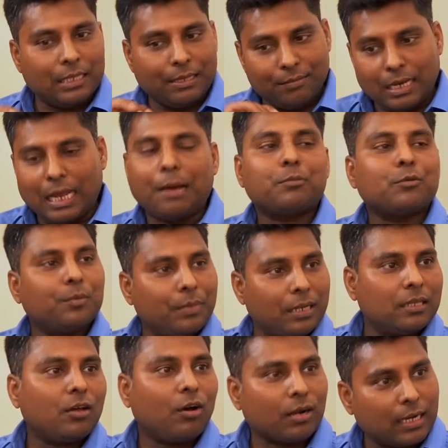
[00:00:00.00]
They will have to
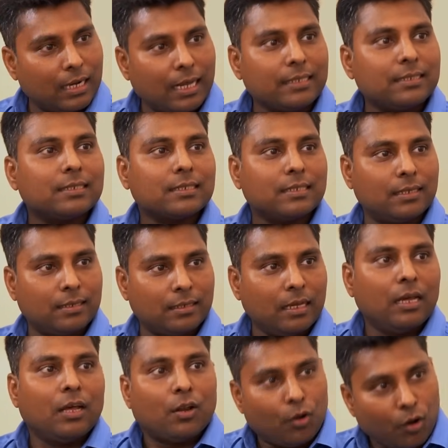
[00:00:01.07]
build the organization,
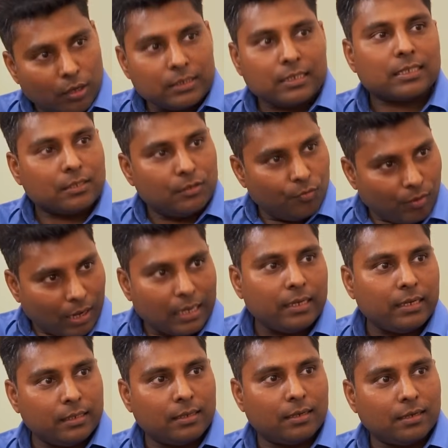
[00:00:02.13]
not just the one
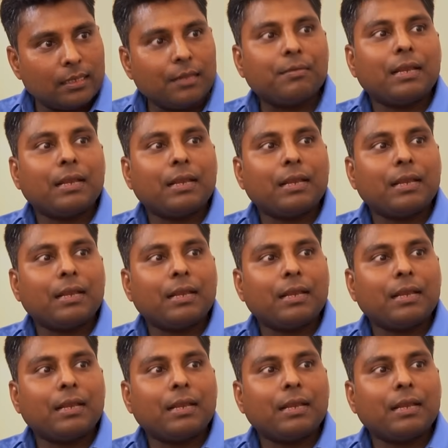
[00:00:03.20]
leader. They